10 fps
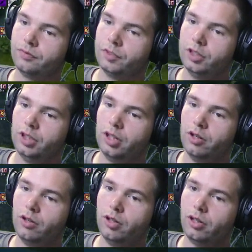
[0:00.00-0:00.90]
Oh,
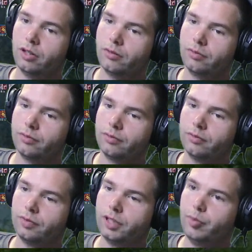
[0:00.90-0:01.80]
coil.
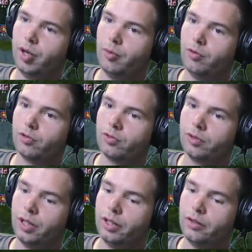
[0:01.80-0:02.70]
He bubbles, right?